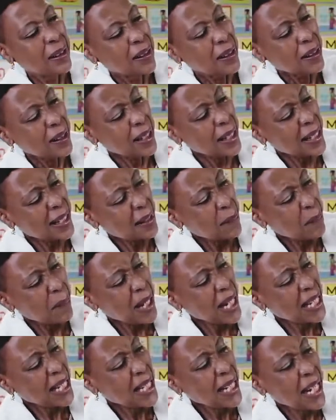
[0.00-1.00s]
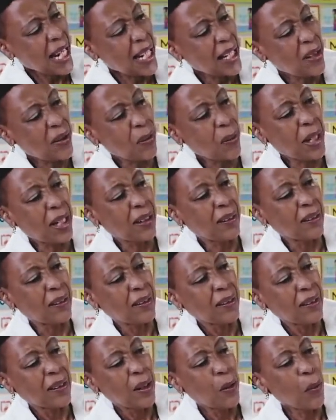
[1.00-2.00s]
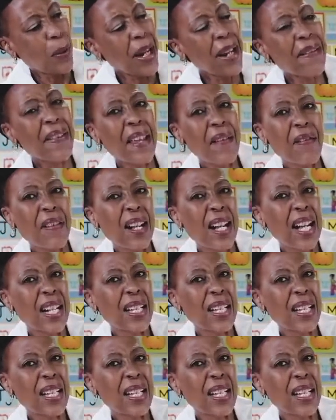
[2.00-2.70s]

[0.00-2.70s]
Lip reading: It's messy as well. The way they've cut